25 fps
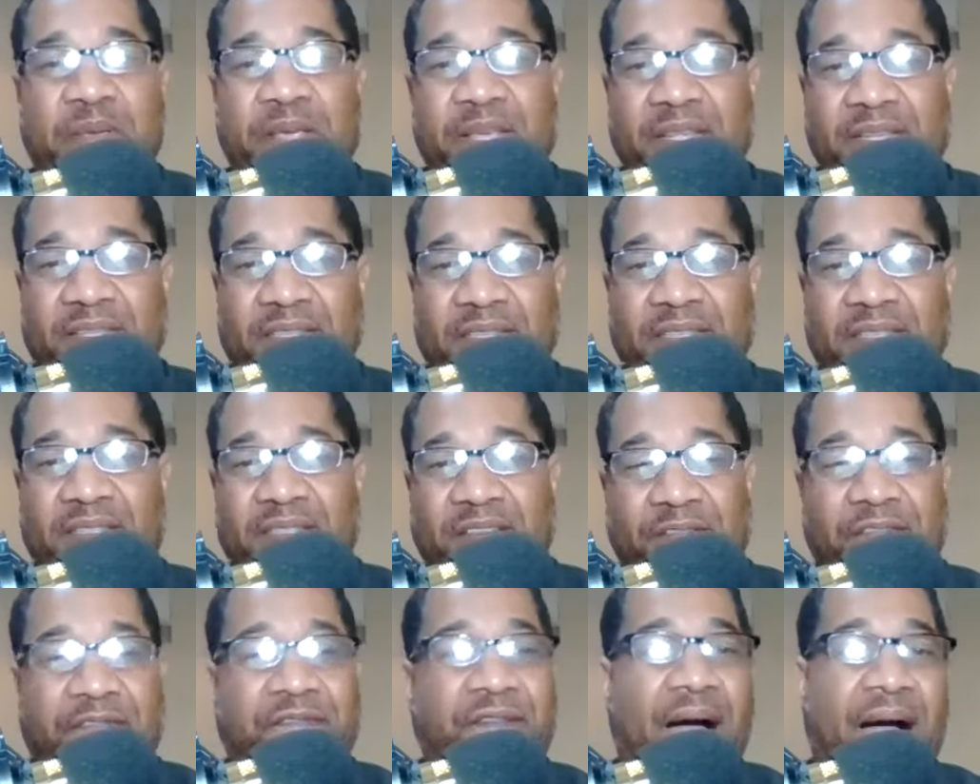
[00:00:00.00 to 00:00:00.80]
pieces
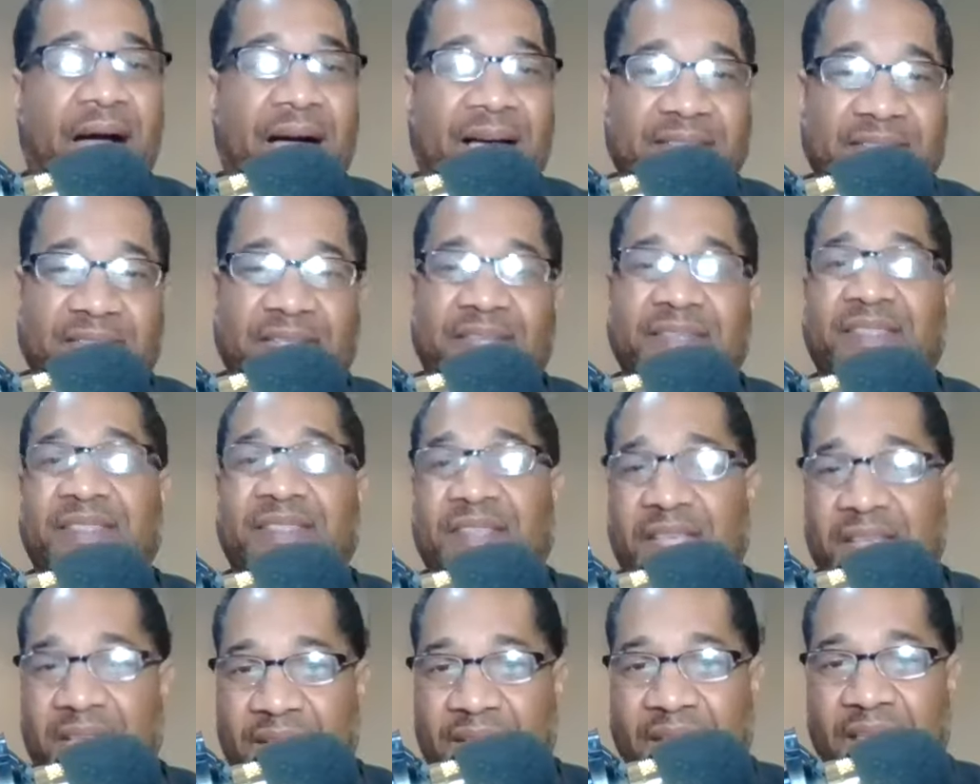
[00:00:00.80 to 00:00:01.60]
to Fox and
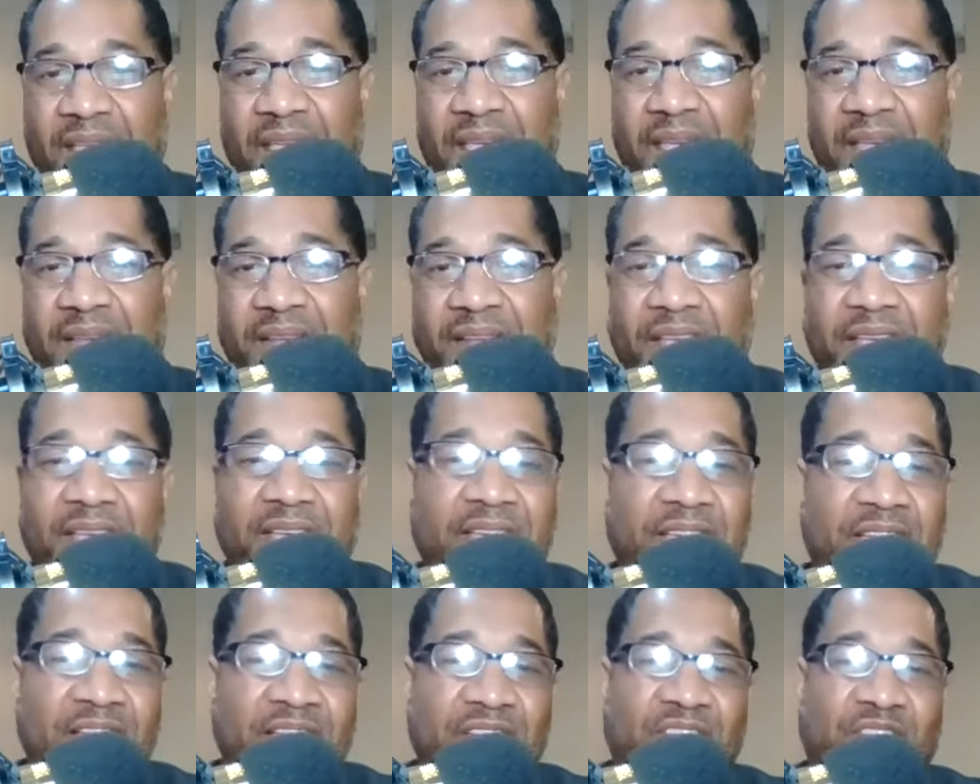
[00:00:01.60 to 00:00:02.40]
CNN.
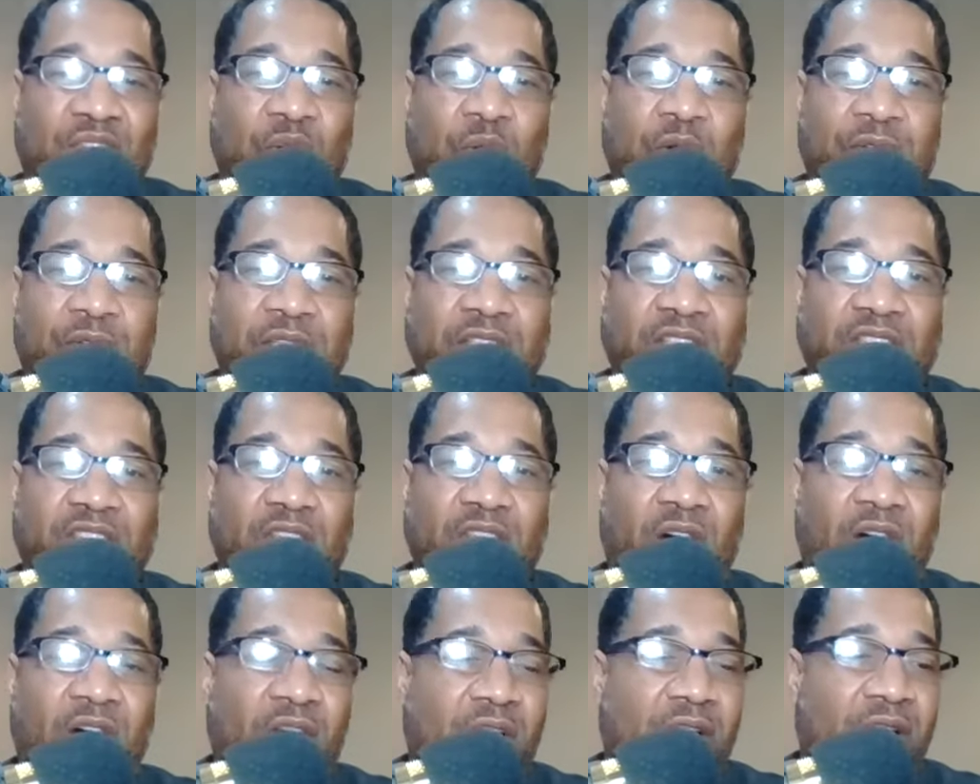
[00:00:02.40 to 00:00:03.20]
So if he
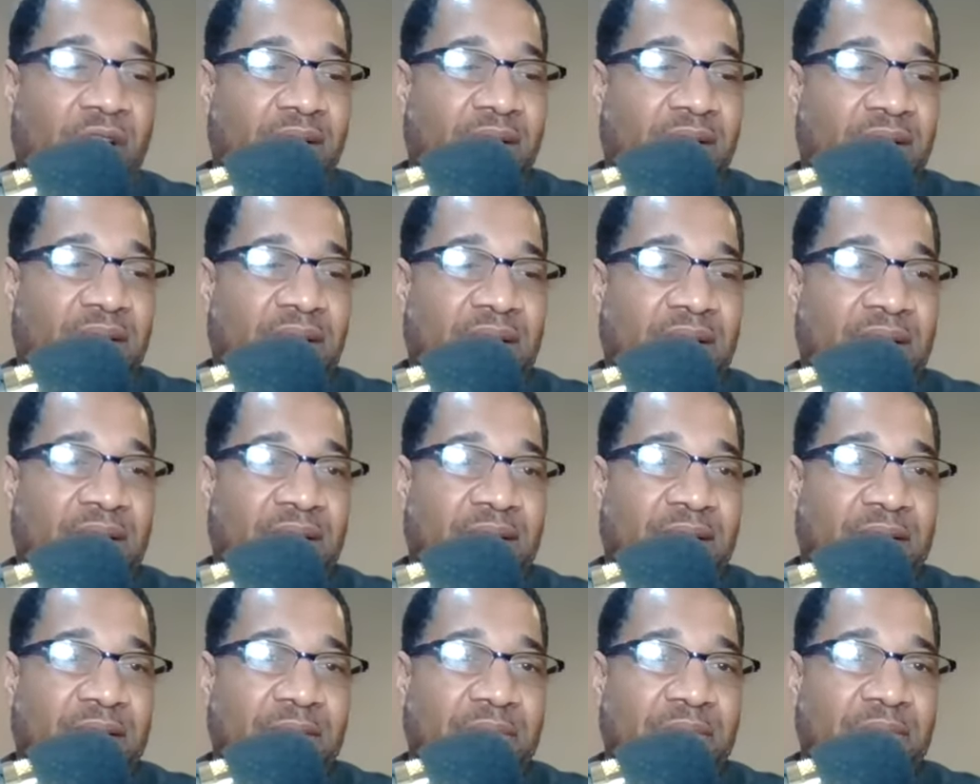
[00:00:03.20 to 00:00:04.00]
saw
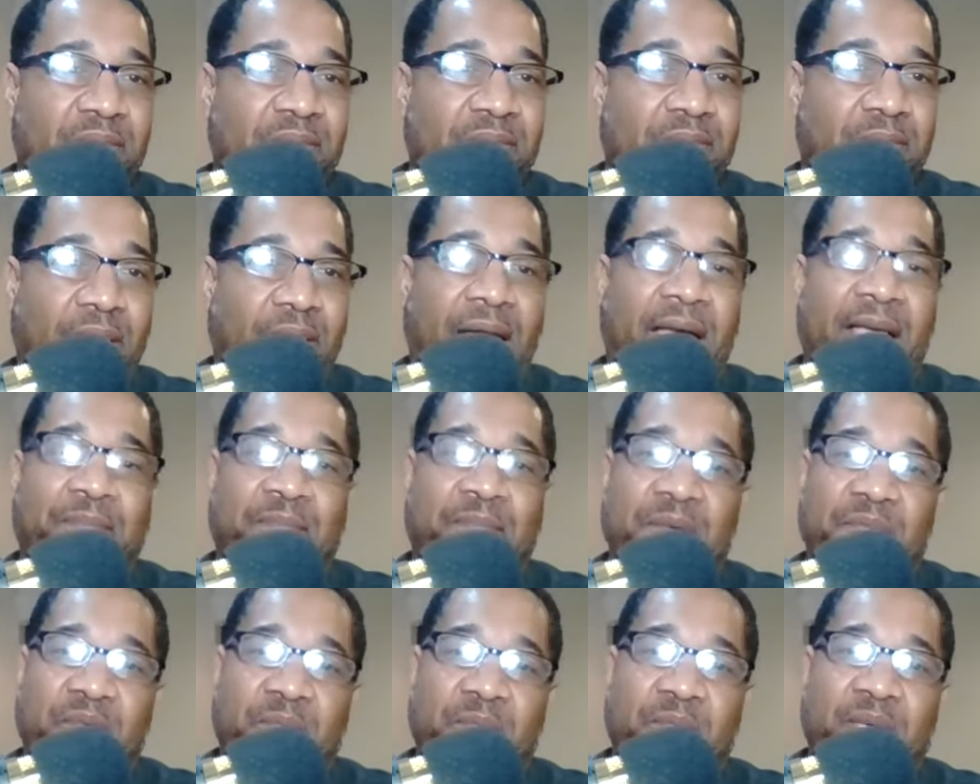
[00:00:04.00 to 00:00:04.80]

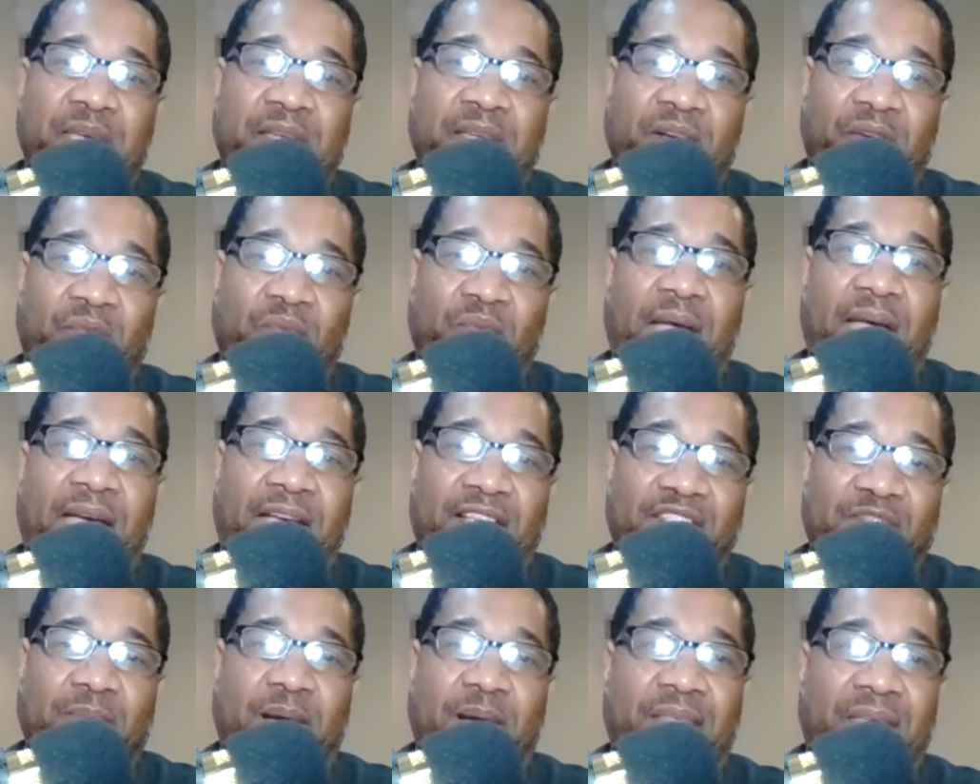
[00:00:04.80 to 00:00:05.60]
Black people being
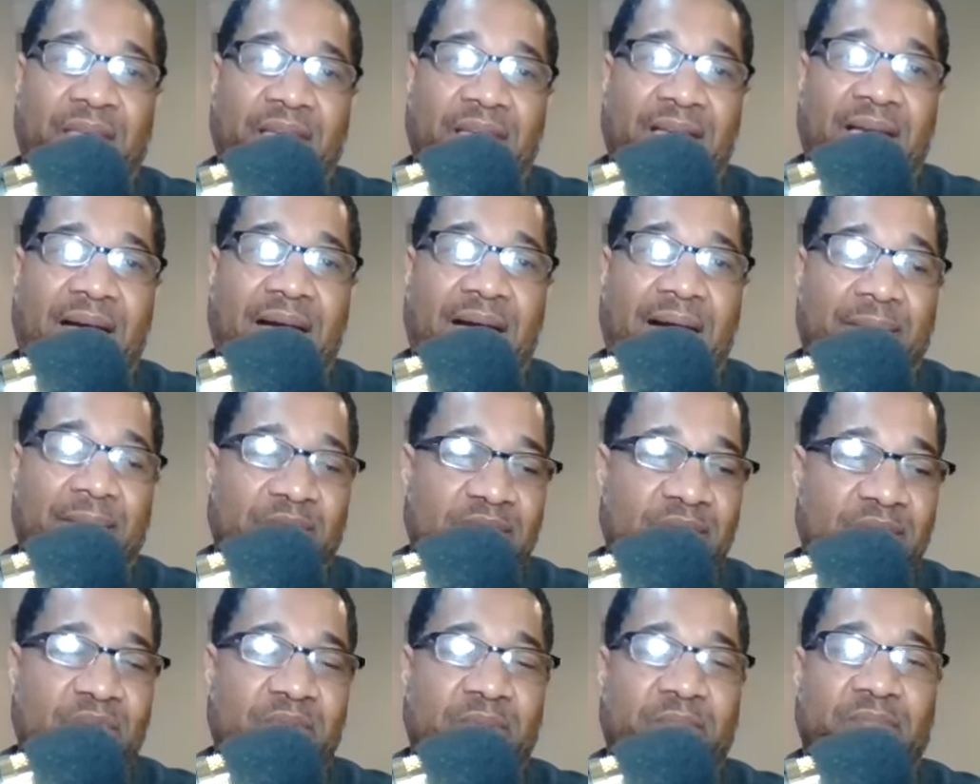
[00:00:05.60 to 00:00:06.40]
harassed by the
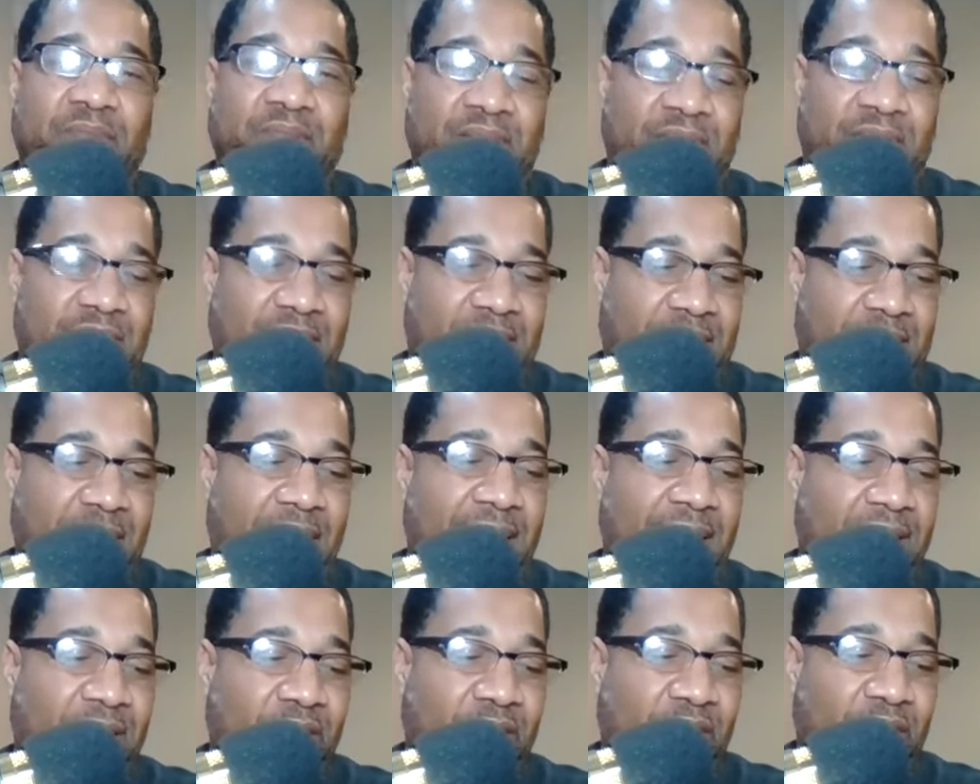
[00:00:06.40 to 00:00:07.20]
cops, he would get
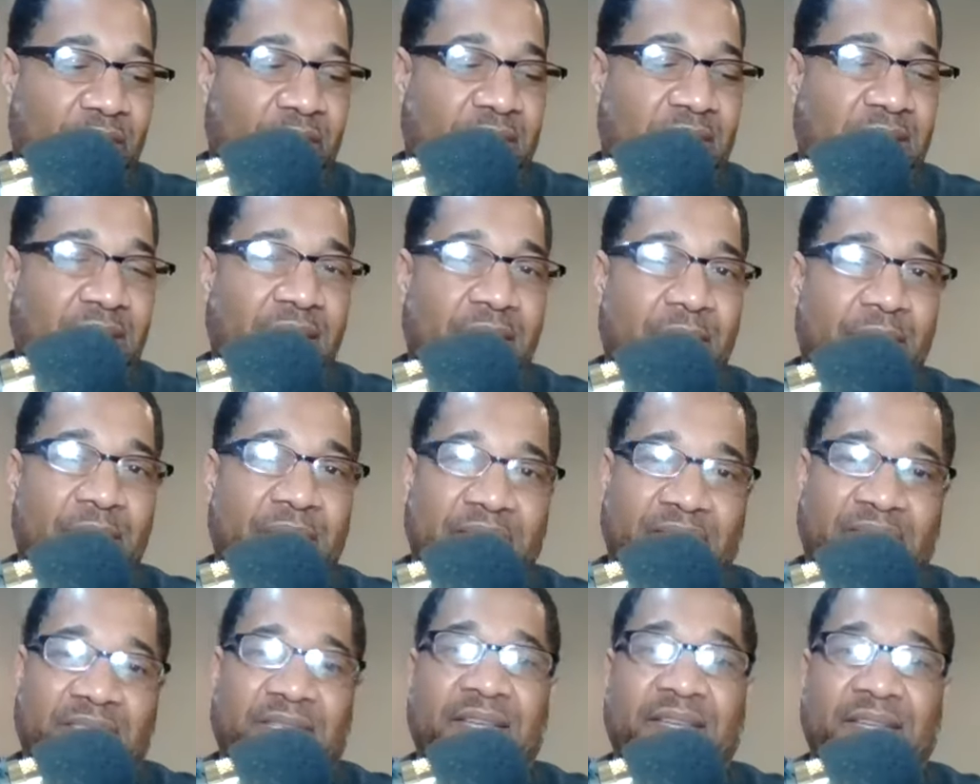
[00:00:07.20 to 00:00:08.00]
that little clip
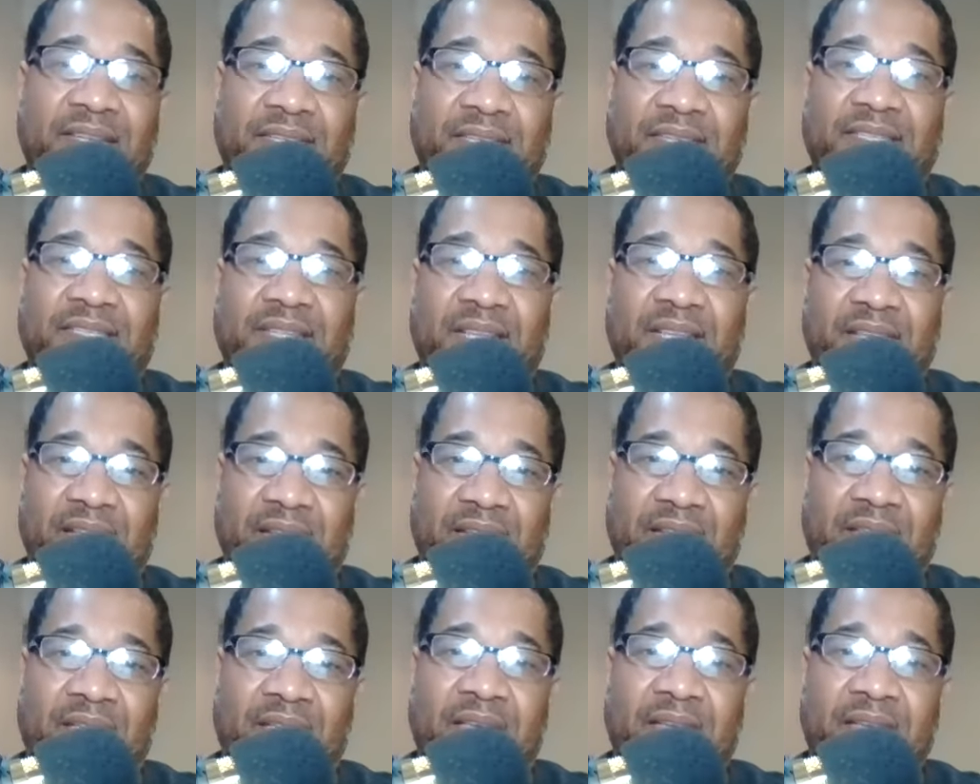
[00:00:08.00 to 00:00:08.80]
and send it to
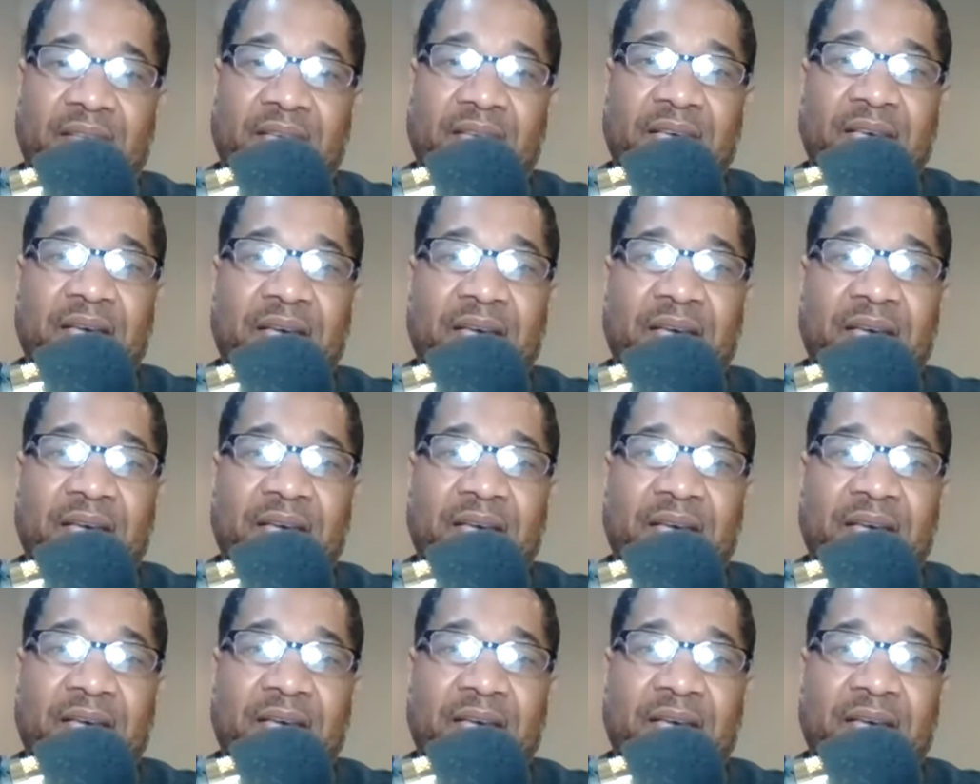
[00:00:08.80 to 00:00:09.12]
CNN.